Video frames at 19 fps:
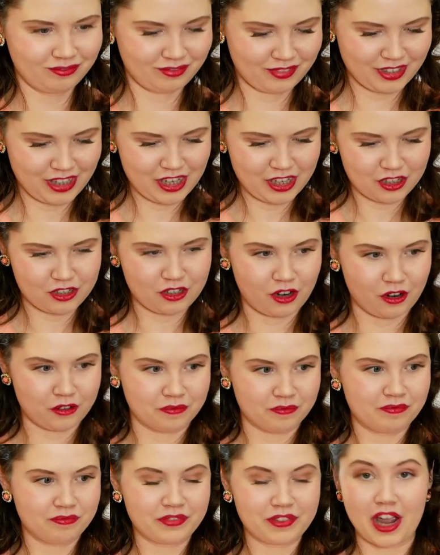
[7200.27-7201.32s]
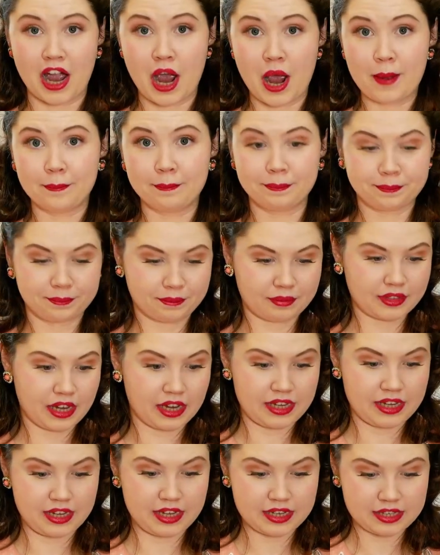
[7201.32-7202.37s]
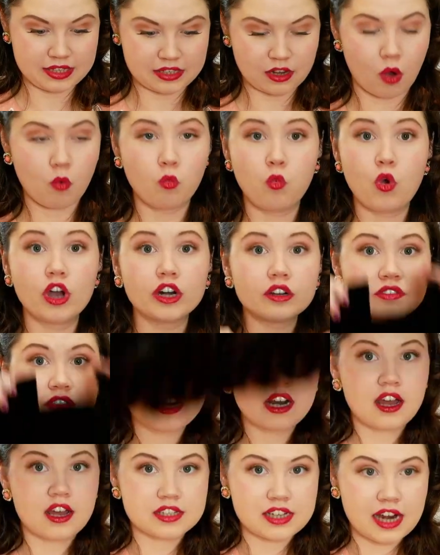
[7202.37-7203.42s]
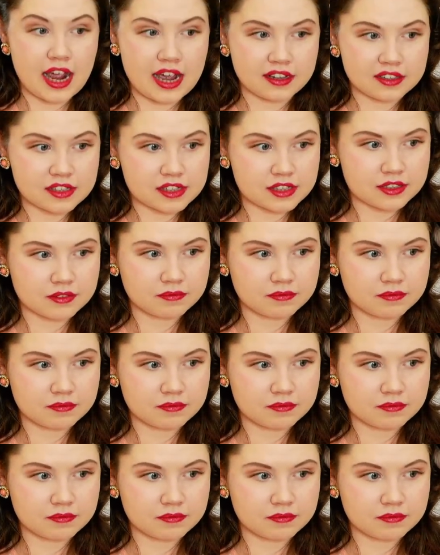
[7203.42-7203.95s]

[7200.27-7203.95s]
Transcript: So, um, here's one of the last hats.